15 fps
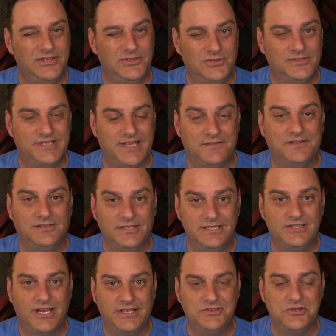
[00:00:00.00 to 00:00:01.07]
you'll definitely
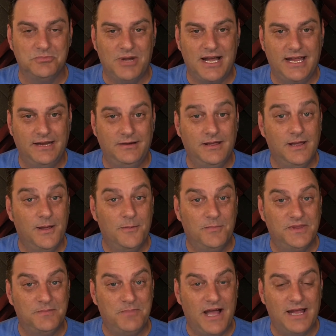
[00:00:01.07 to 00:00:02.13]
change your mind.
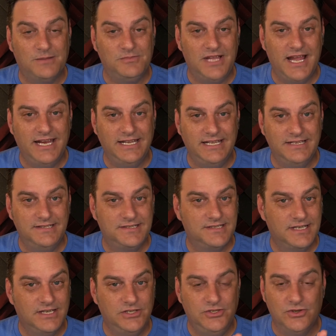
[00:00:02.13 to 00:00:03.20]
But the bottom line is
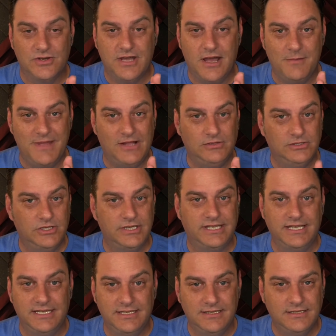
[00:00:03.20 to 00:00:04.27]
you'll come out
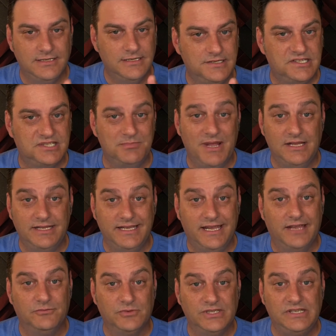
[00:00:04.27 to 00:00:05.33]
looking, smelling,
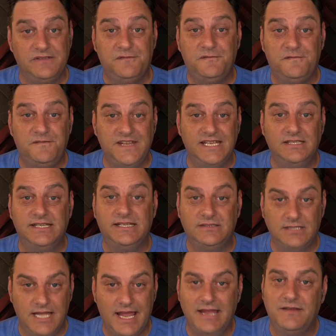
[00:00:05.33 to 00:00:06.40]
and really feeling
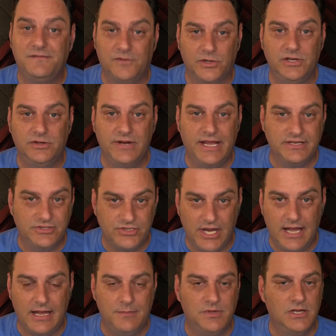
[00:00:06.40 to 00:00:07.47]
like for your next
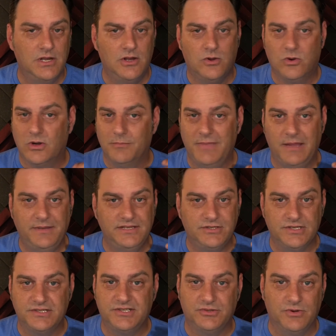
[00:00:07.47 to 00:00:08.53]
job, or maybe
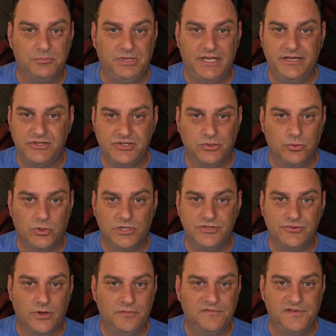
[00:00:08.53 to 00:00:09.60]
just to replenish your
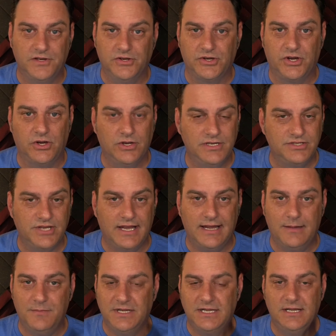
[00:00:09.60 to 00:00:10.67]
wardrobe for your current
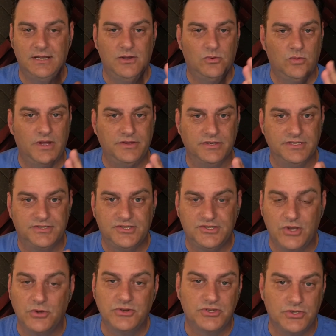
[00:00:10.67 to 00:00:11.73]
job, whether it's
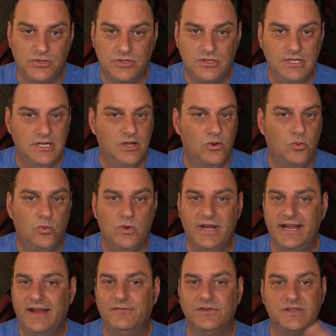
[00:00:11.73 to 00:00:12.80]
social,
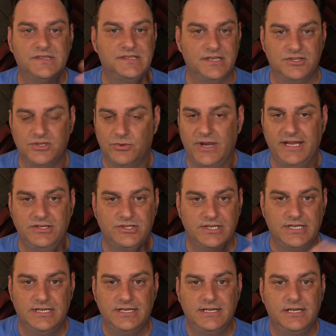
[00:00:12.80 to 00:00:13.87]
whatever the
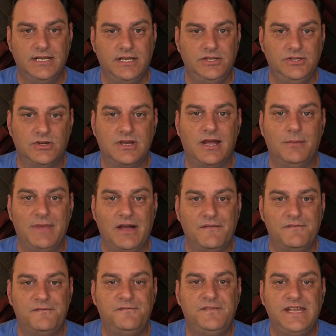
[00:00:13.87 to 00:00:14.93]
situation, you'll come
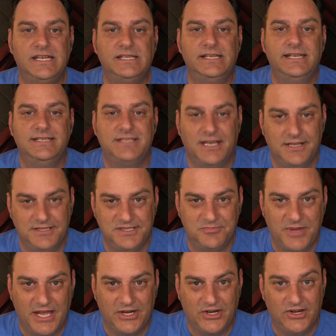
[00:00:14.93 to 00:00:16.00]
out feeling tons
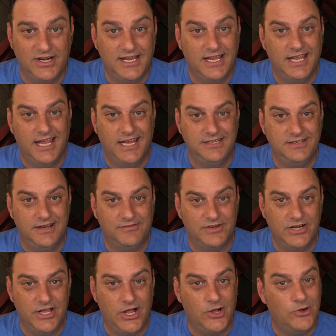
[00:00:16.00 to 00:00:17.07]
better, and you
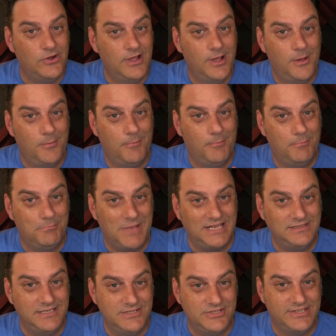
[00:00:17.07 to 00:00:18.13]
never know,
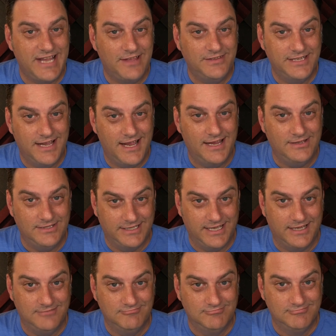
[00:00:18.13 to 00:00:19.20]
might lead you down the aisle
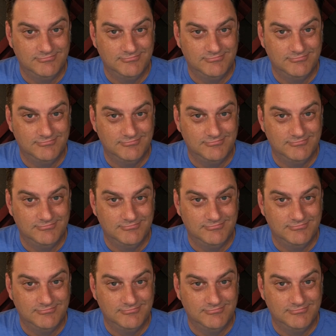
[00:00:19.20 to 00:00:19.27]
again.